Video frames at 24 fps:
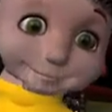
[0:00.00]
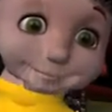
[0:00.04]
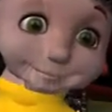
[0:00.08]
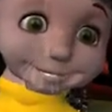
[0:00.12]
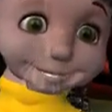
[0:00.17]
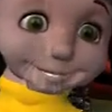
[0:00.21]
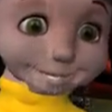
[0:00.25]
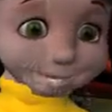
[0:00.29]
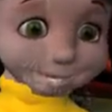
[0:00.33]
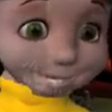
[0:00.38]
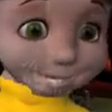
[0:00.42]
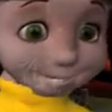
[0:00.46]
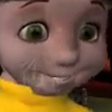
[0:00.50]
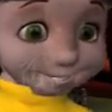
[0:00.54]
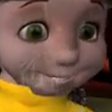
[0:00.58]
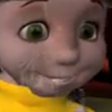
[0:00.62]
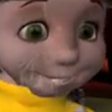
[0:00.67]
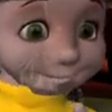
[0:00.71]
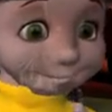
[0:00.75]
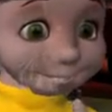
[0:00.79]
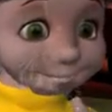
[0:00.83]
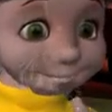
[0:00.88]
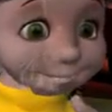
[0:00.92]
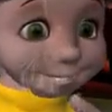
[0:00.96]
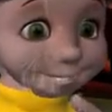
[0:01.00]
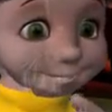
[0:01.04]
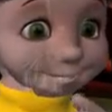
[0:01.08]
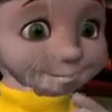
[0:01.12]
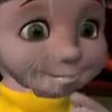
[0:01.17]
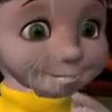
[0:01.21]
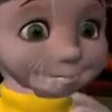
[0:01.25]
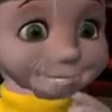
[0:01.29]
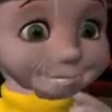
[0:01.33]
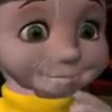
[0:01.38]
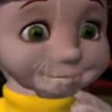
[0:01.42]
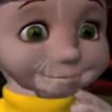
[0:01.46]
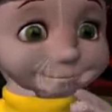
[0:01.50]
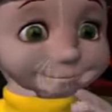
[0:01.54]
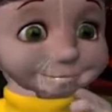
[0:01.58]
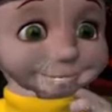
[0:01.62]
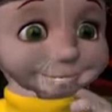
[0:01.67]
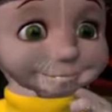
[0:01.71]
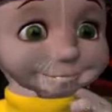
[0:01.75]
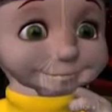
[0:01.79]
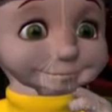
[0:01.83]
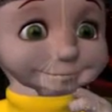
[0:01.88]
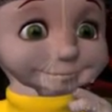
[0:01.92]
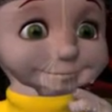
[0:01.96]
He did not trouble to be polite to
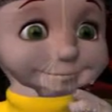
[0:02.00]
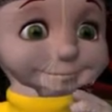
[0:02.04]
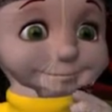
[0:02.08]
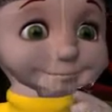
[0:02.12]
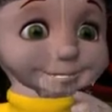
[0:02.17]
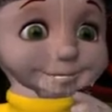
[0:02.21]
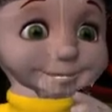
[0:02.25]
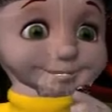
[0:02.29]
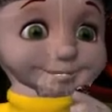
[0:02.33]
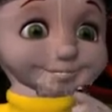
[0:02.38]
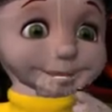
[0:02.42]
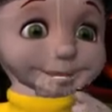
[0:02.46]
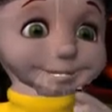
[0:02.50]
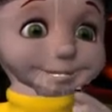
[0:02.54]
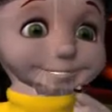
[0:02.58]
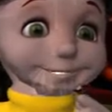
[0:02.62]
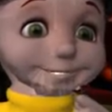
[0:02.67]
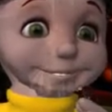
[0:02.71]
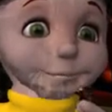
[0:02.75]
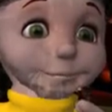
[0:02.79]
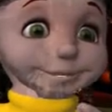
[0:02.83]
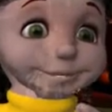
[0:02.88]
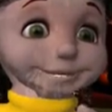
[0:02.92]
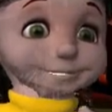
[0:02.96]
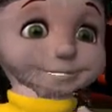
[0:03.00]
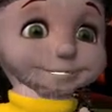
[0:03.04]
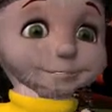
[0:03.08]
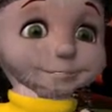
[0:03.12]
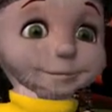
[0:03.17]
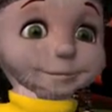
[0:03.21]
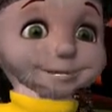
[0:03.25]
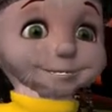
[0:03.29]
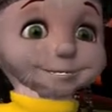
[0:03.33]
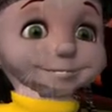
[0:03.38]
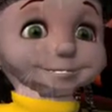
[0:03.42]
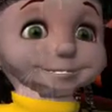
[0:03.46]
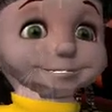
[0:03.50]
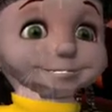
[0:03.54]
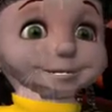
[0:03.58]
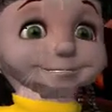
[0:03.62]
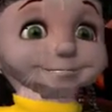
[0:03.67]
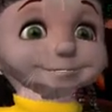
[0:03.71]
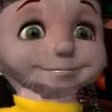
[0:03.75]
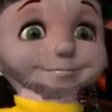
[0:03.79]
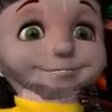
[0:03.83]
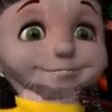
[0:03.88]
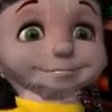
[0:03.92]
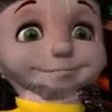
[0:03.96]
her, but addressed her most rudely,
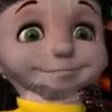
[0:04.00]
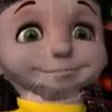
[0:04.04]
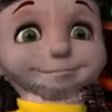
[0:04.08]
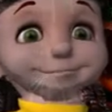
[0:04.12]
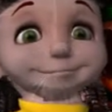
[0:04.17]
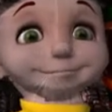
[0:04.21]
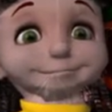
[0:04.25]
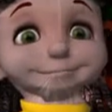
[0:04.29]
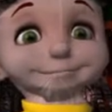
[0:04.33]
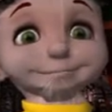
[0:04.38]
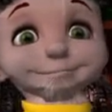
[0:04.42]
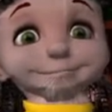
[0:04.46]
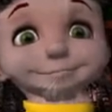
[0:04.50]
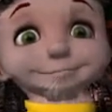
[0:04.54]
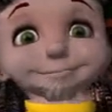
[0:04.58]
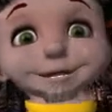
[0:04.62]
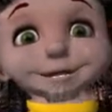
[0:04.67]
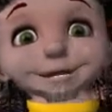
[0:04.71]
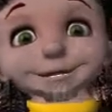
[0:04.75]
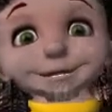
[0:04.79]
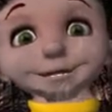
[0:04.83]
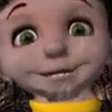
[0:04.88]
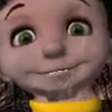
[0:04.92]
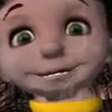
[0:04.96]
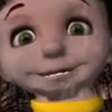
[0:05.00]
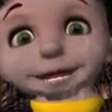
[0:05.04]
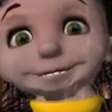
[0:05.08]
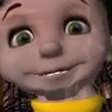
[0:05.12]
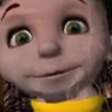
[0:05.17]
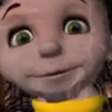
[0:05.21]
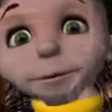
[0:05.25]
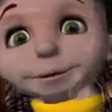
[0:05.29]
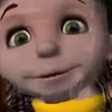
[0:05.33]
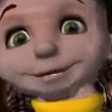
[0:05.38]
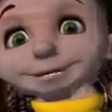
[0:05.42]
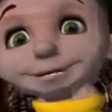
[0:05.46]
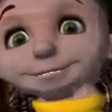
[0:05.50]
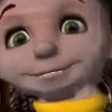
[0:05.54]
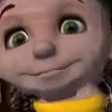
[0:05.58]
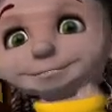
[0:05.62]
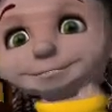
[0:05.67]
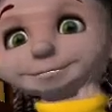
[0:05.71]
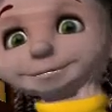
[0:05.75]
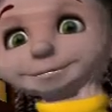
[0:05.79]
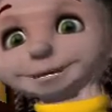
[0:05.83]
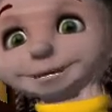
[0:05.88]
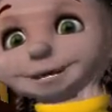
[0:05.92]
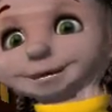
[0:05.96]
saying, "Hurry up, old woman,
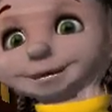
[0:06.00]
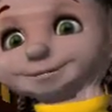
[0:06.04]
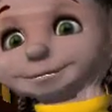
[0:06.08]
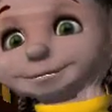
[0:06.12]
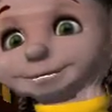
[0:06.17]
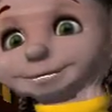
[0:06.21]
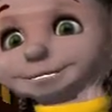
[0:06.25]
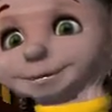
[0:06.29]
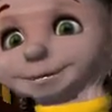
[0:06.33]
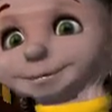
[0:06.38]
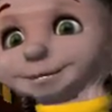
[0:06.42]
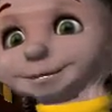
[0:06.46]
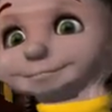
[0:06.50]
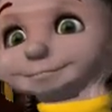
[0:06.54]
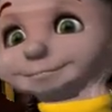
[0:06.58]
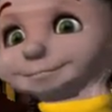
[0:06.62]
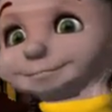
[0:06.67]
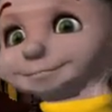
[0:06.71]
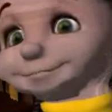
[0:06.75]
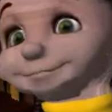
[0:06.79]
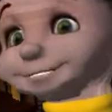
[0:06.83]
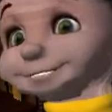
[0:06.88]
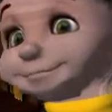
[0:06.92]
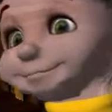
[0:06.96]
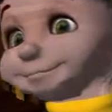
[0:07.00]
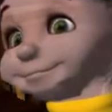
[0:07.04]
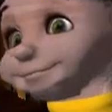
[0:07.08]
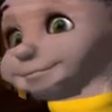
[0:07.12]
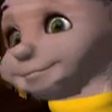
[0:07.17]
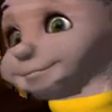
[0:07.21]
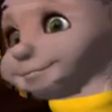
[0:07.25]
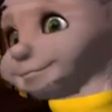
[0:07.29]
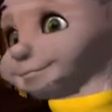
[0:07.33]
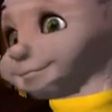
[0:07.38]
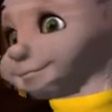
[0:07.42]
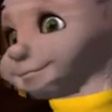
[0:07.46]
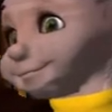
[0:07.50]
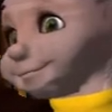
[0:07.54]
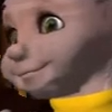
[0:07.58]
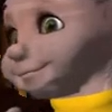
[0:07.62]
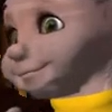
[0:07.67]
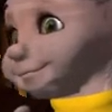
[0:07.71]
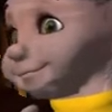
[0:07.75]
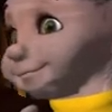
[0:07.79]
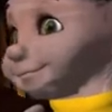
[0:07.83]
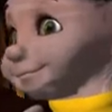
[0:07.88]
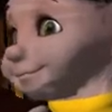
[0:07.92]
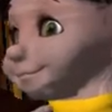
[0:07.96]
and get me something to eat."
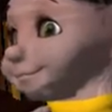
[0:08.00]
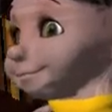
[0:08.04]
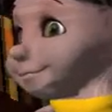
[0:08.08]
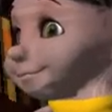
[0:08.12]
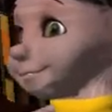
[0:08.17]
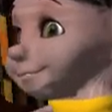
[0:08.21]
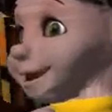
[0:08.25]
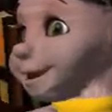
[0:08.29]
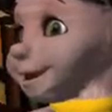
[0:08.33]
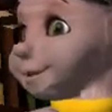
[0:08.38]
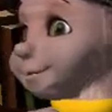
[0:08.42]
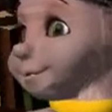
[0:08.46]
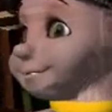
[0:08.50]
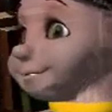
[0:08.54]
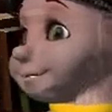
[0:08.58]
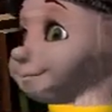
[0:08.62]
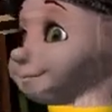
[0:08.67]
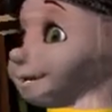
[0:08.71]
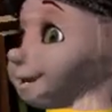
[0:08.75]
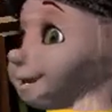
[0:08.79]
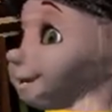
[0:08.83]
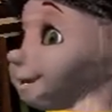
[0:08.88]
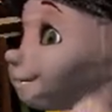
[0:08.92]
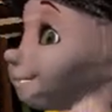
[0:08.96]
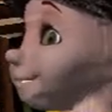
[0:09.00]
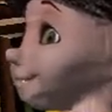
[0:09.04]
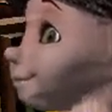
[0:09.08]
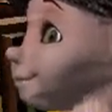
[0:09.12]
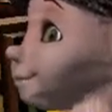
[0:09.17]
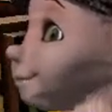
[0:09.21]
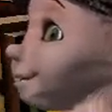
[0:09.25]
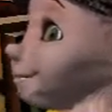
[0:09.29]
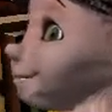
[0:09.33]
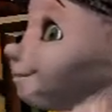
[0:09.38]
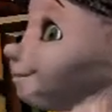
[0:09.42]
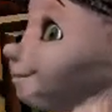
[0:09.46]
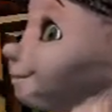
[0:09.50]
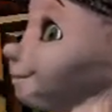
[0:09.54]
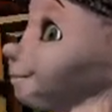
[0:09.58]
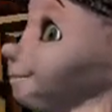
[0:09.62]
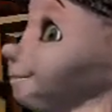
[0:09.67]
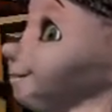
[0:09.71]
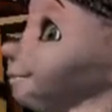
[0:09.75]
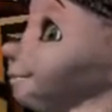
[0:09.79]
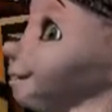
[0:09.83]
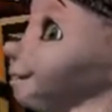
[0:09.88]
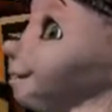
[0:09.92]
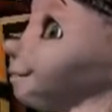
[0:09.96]
The woman quietly directed
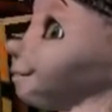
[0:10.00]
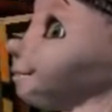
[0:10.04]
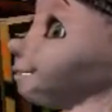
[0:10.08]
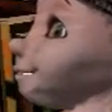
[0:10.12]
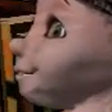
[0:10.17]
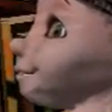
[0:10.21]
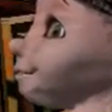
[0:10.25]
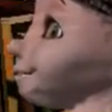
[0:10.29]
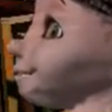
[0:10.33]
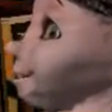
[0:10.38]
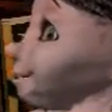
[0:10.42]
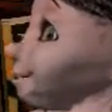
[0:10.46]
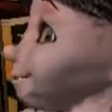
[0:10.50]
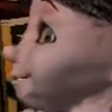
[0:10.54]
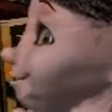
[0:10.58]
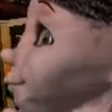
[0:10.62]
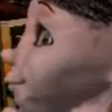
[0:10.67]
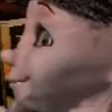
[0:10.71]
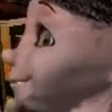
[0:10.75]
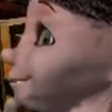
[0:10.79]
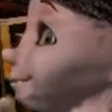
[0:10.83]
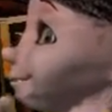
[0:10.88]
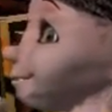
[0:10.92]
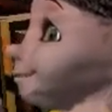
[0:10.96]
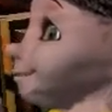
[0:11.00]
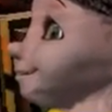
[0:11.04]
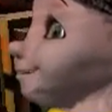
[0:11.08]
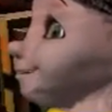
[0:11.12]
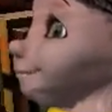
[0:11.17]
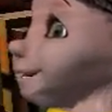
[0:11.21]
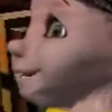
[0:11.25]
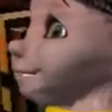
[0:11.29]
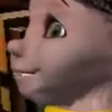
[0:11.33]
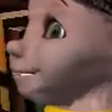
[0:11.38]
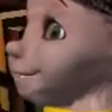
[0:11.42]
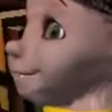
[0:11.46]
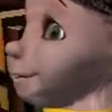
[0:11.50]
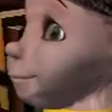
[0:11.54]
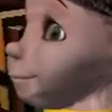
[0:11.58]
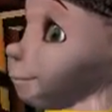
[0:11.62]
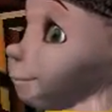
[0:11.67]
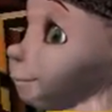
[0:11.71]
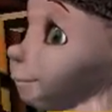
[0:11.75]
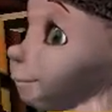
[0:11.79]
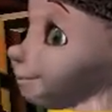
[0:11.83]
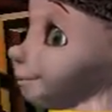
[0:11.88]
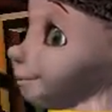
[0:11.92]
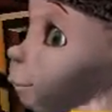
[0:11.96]
him to go into the garden and choose the
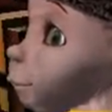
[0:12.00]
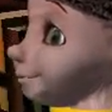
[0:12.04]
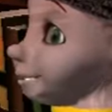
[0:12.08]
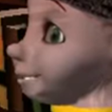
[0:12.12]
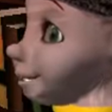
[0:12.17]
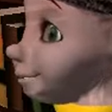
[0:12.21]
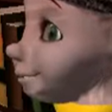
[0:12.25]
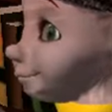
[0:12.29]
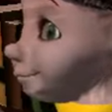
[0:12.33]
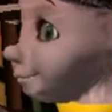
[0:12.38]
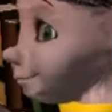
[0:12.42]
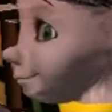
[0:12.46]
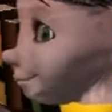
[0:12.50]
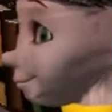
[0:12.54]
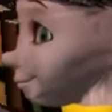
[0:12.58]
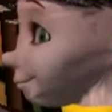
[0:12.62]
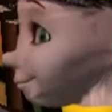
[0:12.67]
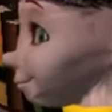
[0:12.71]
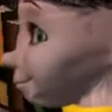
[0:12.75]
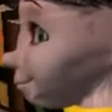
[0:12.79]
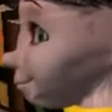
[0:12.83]
yam which should say,